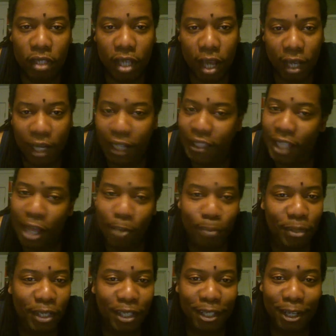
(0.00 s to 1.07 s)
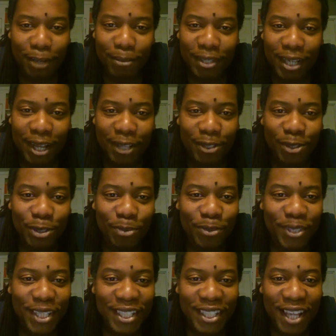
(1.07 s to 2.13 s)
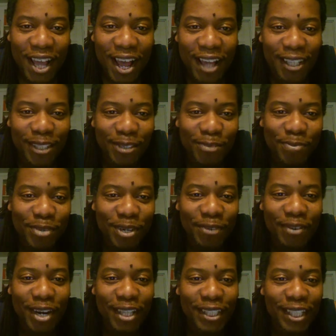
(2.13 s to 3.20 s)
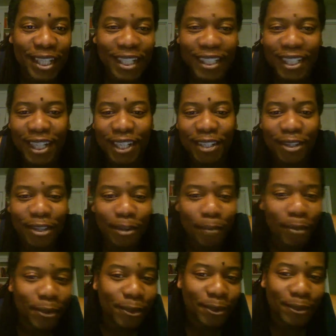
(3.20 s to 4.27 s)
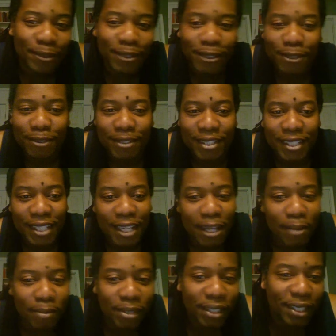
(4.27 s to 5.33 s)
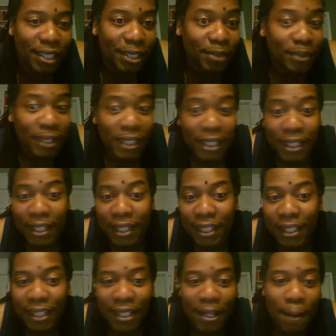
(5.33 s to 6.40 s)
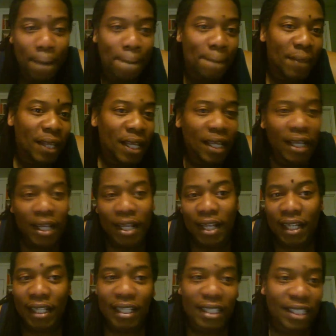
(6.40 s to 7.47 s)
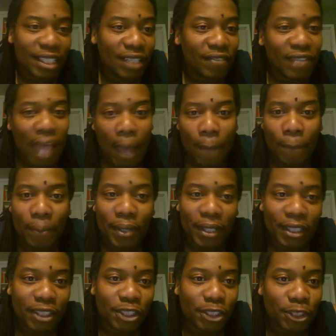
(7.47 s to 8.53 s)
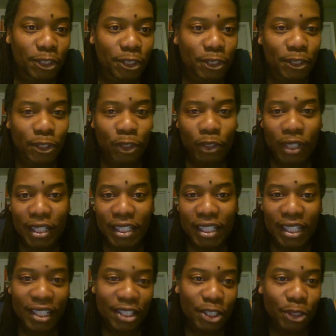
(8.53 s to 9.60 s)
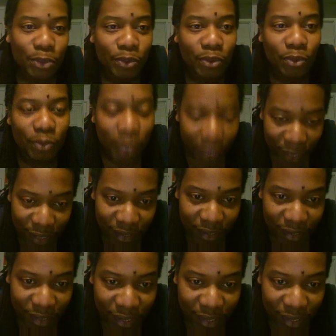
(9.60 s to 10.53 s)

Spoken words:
I like that pick, Uptown Scrippers. That's a hot little pick right there, the lady on the pole, you know what I'm saying? But anyway, let's see if that picture translated to a win.